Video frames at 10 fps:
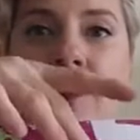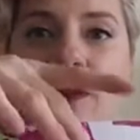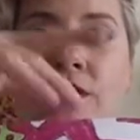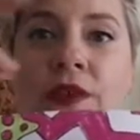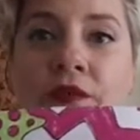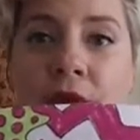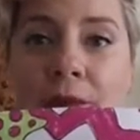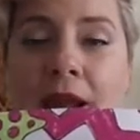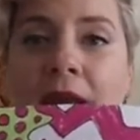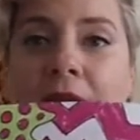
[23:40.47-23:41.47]
your
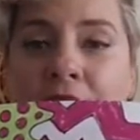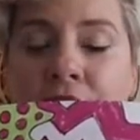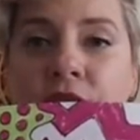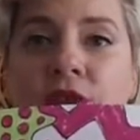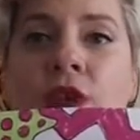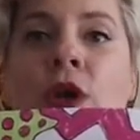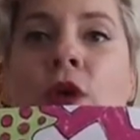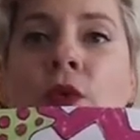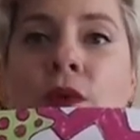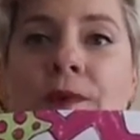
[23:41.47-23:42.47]
different patterns
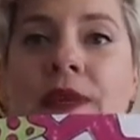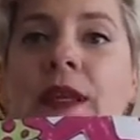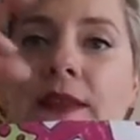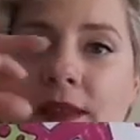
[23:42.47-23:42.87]
repeat